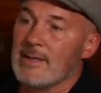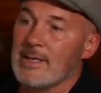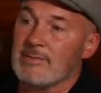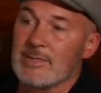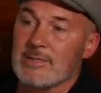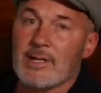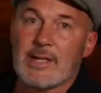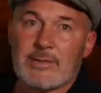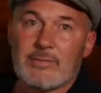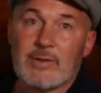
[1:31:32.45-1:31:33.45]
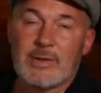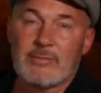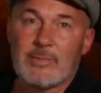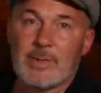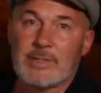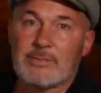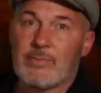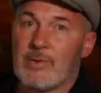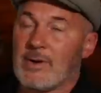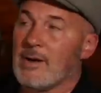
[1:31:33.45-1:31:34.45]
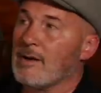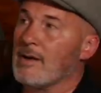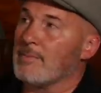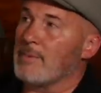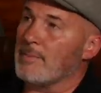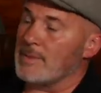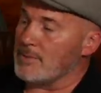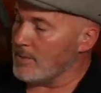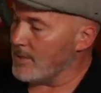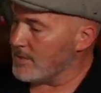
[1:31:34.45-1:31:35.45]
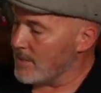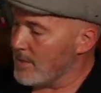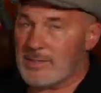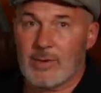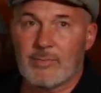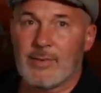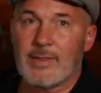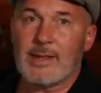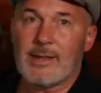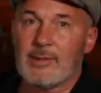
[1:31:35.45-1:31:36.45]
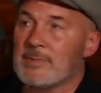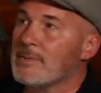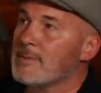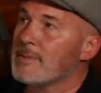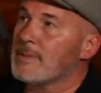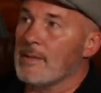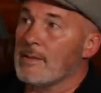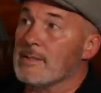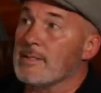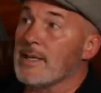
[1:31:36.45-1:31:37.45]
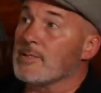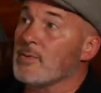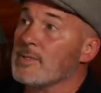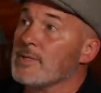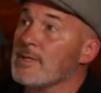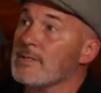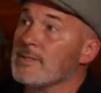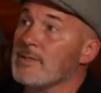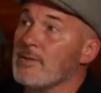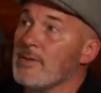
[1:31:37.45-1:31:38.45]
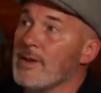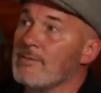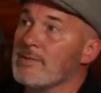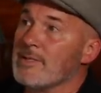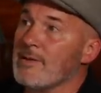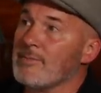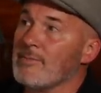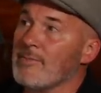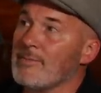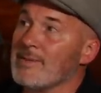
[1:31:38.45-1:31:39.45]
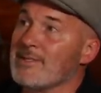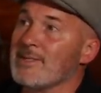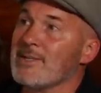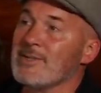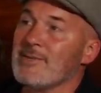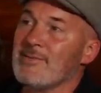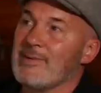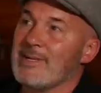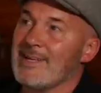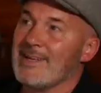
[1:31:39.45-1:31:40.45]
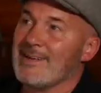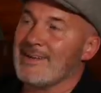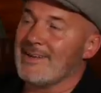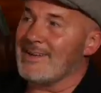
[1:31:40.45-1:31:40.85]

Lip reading: gives us lots of good information for our upcoming journeys. So hopefully that helps. This next question is, do you ever suffer from decision fatigue?